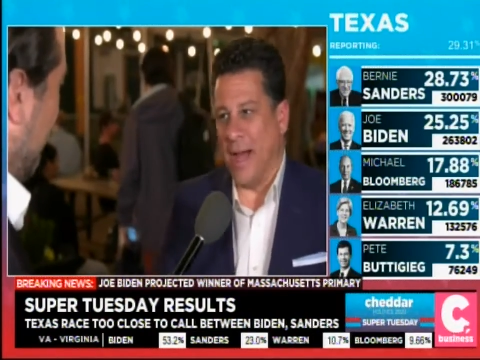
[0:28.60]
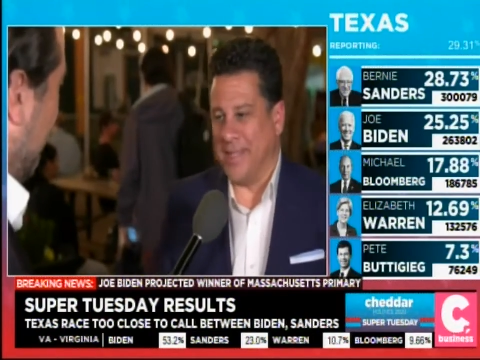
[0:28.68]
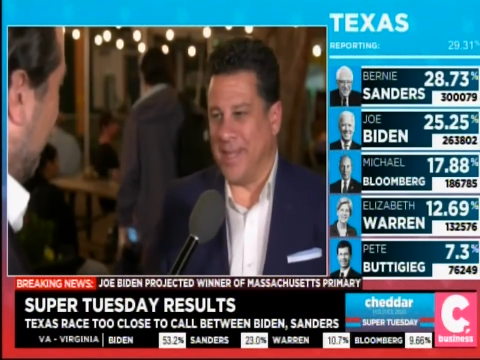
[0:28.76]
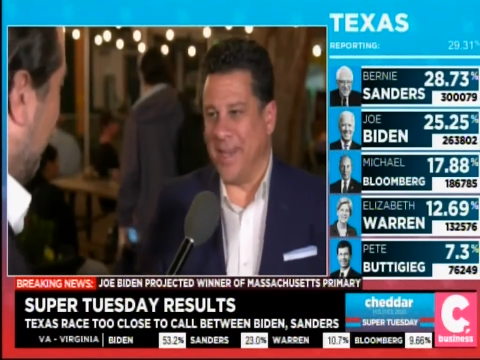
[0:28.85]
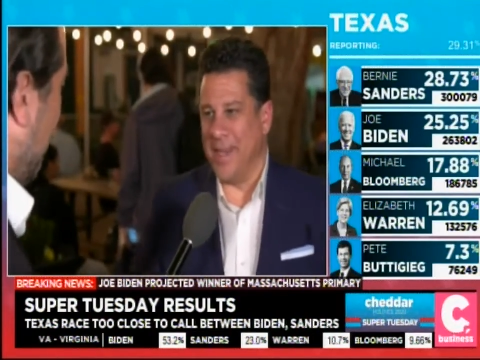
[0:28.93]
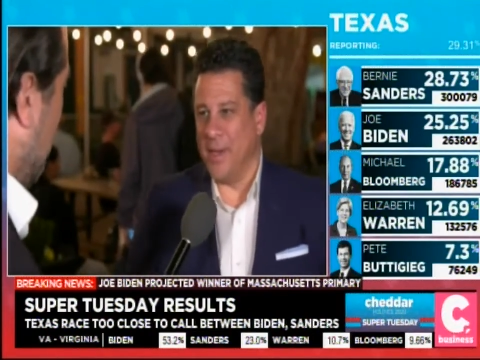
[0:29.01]

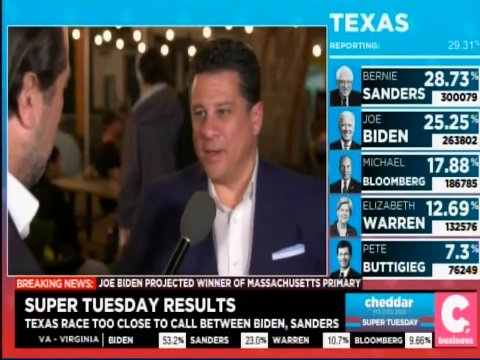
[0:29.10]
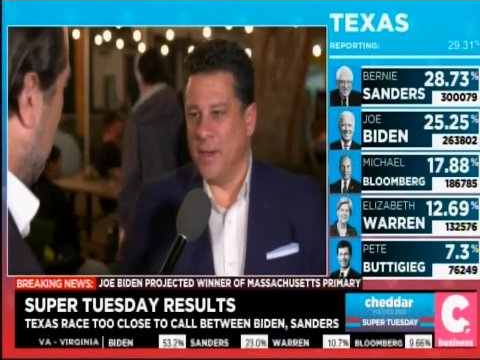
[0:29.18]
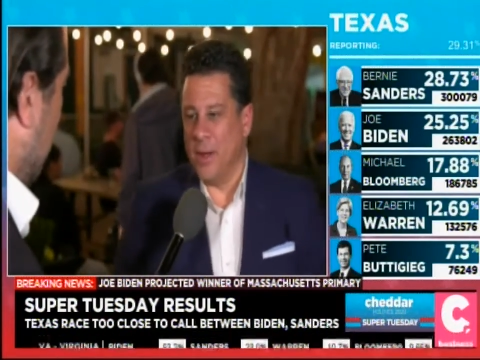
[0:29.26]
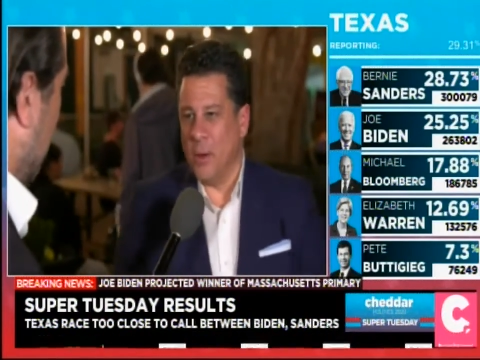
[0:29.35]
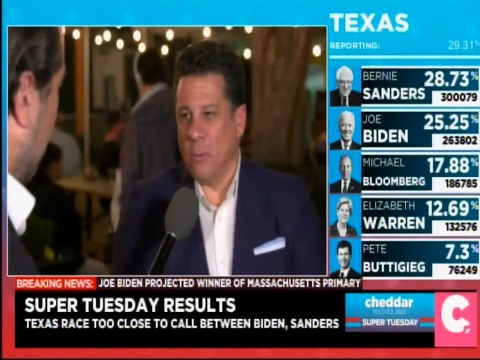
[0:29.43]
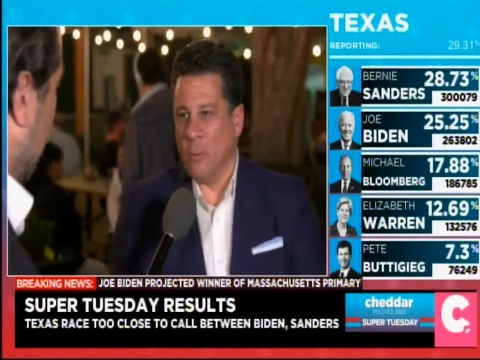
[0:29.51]
I'll tell
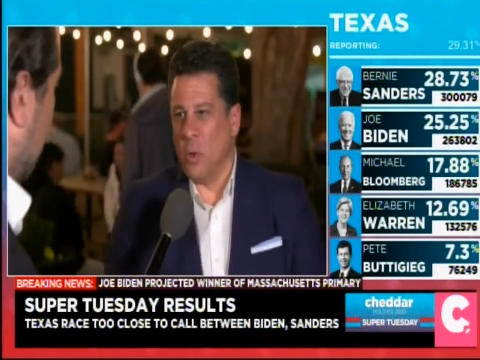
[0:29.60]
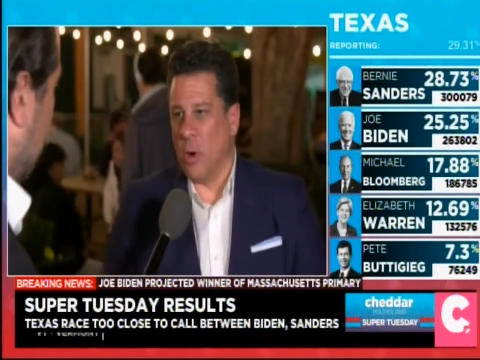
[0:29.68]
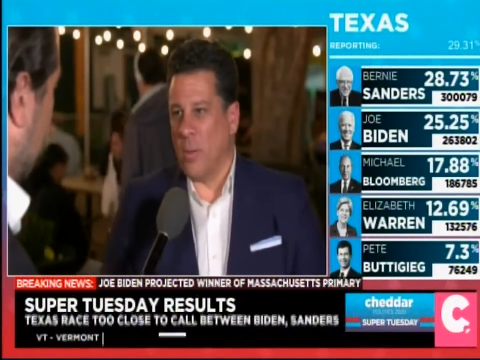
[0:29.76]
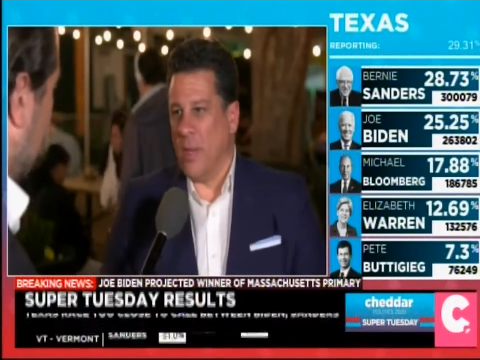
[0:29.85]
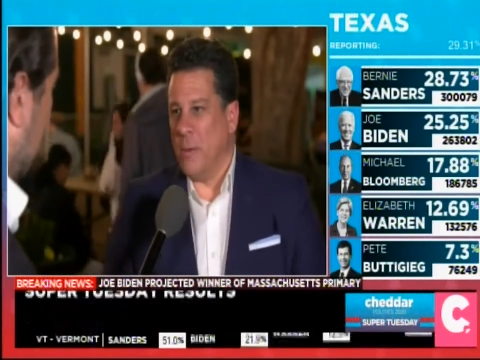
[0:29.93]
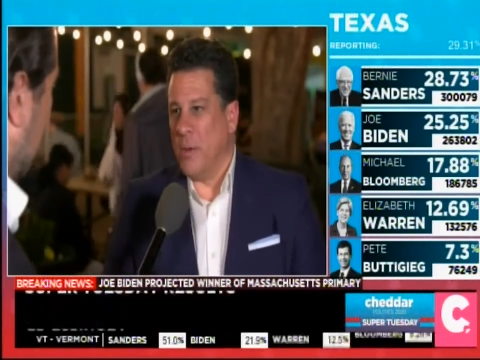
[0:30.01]
you,
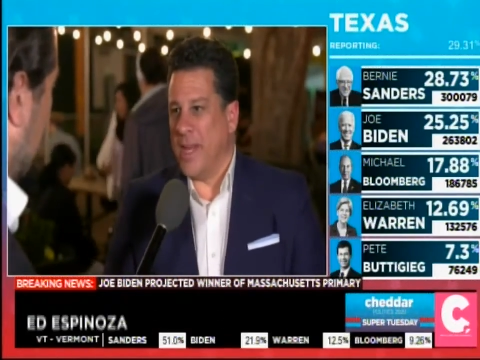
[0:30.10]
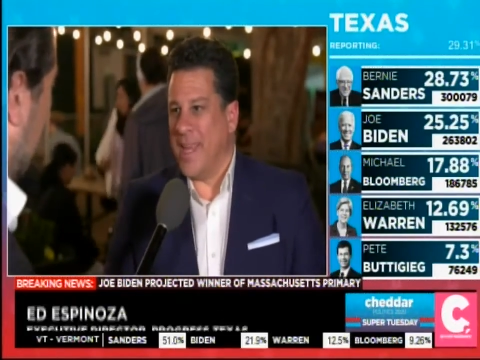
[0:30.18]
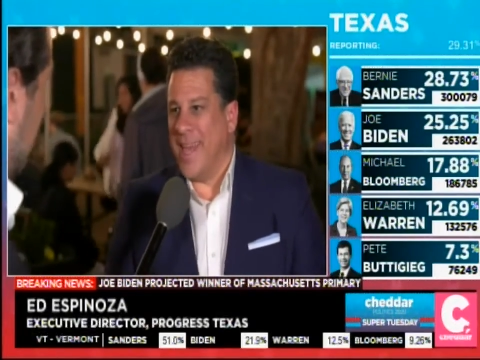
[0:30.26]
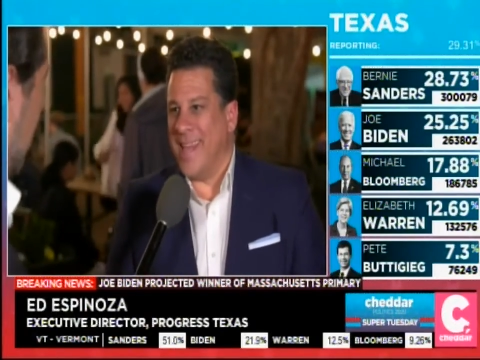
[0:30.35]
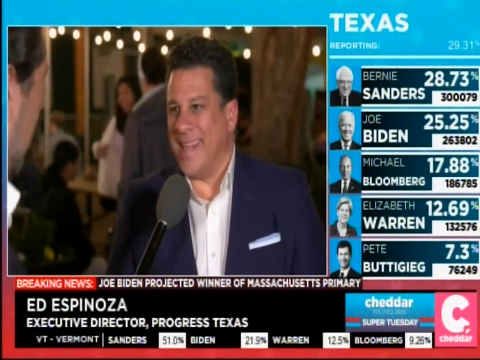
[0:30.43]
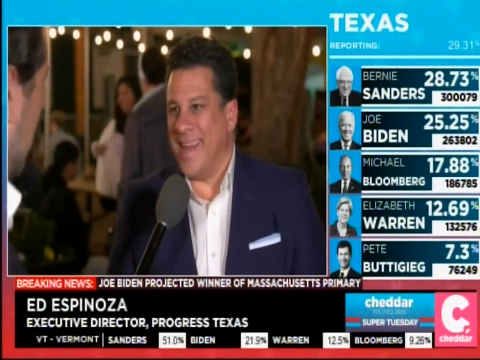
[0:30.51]
normally when a
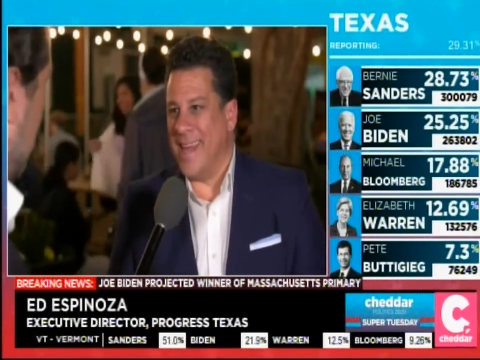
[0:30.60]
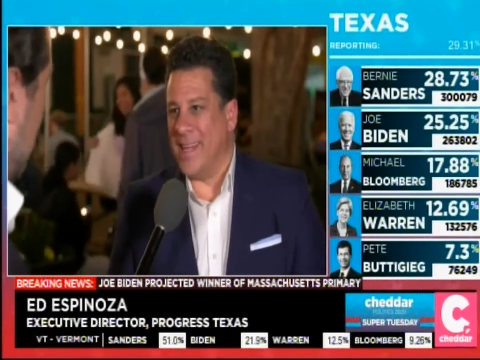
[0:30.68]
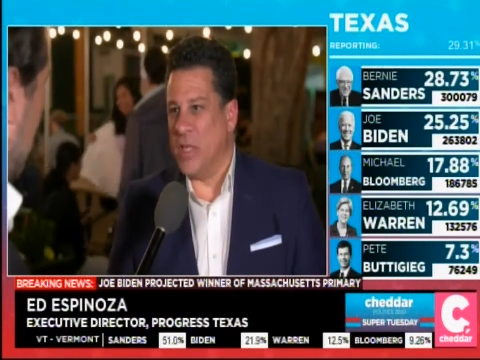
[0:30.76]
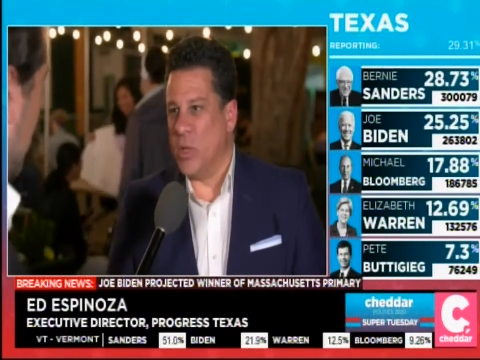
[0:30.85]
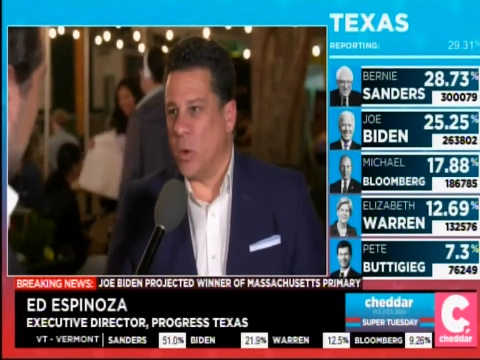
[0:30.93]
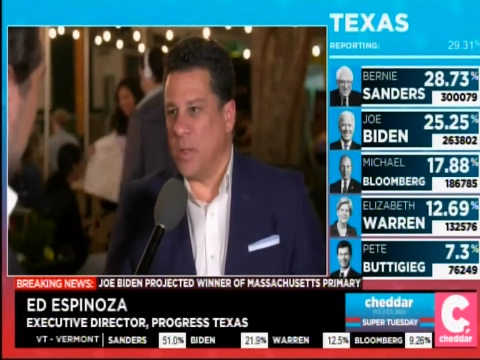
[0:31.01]

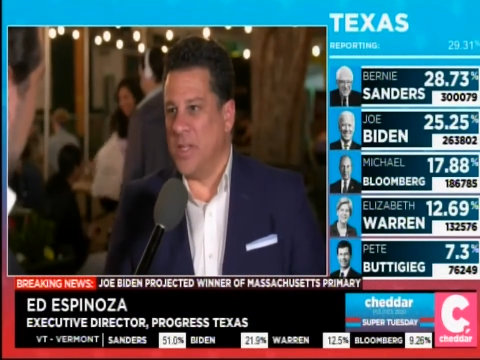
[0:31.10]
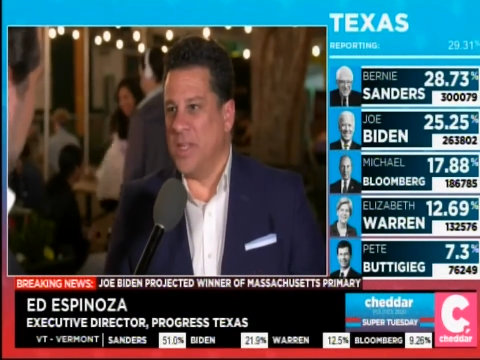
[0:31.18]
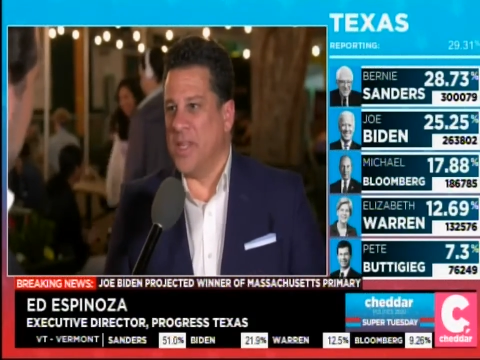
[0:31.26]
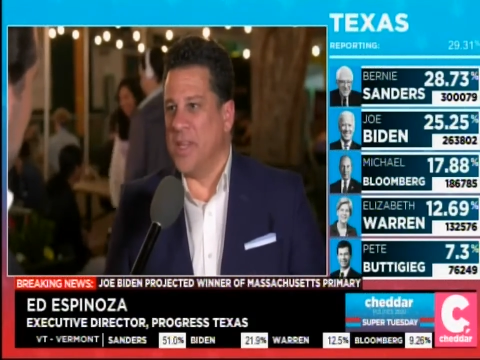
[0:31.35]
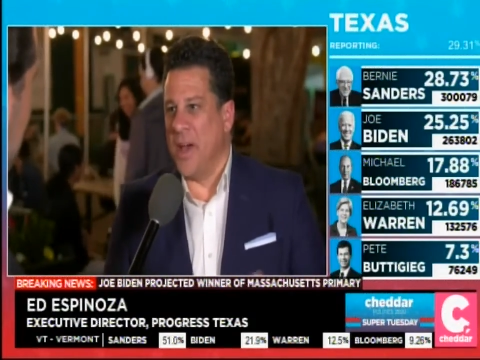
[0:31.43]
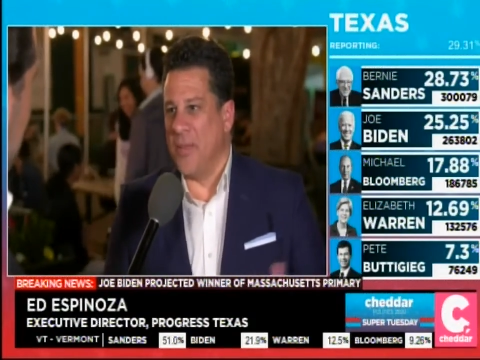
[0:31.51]
candidate
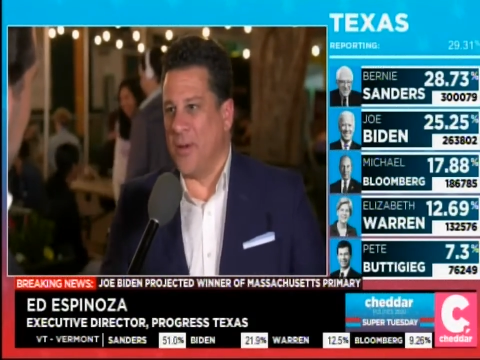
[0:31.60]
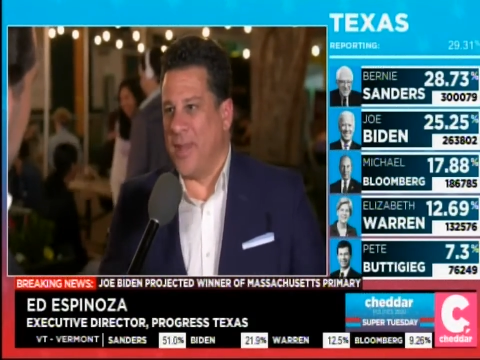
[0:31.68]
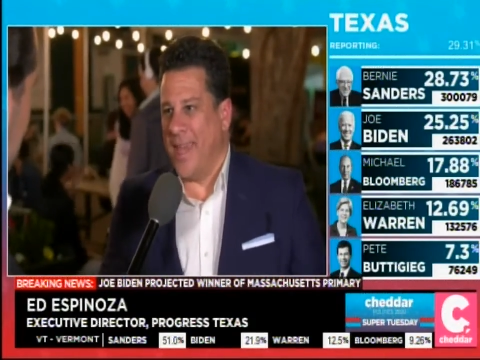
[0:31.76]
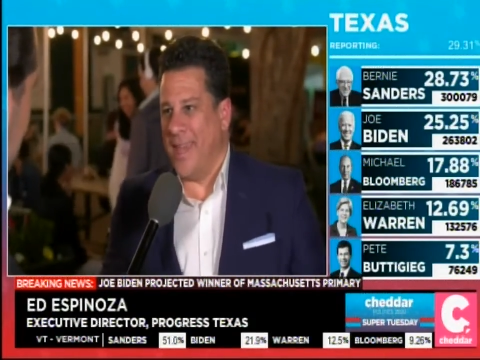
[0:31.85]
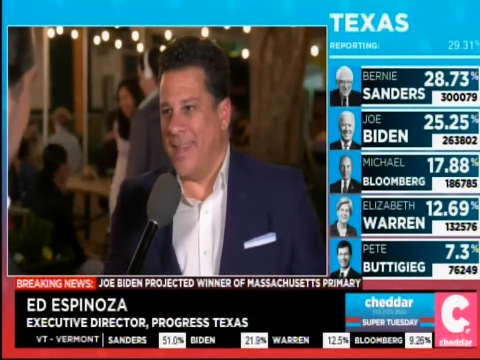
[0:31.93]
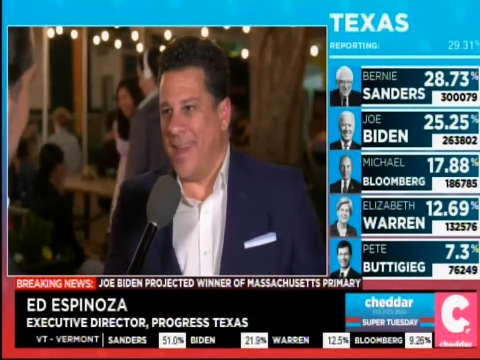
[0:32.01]
endorses another
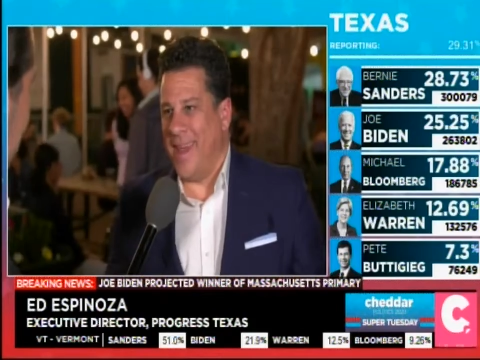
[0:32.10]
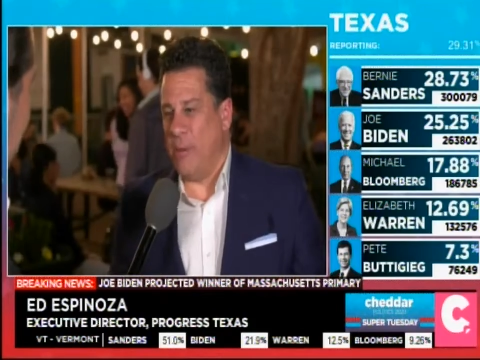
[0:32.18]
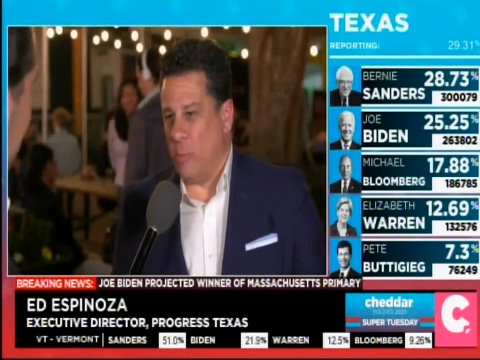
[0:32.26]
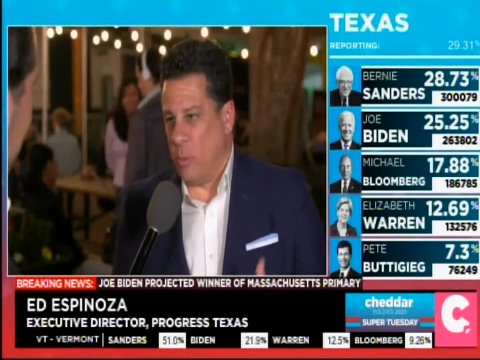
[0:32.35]
candidate,